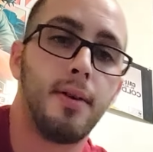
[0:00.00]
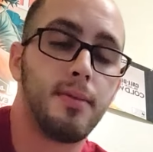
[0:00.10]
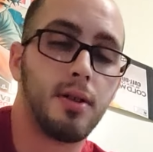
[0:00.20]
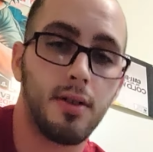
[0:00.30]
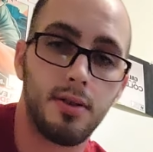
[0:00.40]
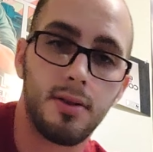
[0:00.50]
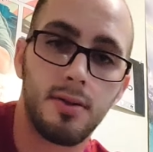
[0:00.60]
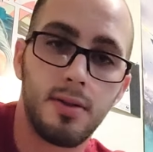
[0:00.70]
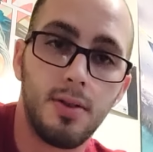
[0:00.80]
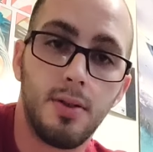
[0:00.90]
because
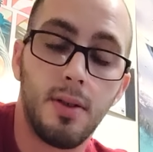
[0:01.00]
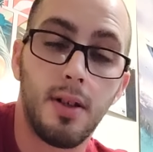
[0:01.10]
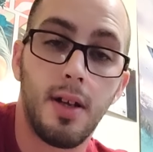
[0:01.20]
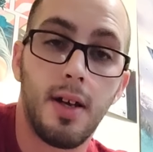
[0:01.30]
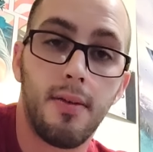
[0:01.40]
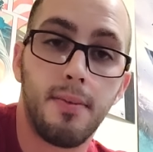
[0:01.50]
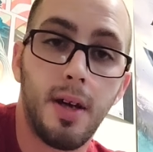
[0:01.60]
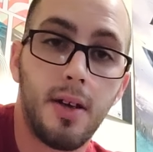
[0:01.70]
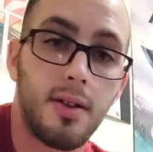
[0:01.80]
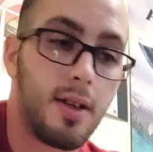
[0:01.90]
you could have
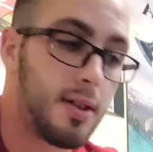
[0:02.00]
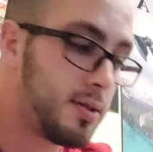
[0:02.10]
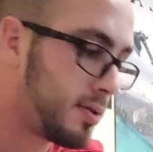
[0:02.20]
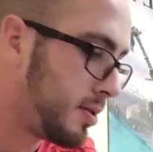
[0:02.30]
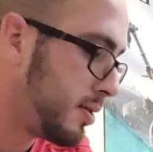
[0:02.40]
backlash.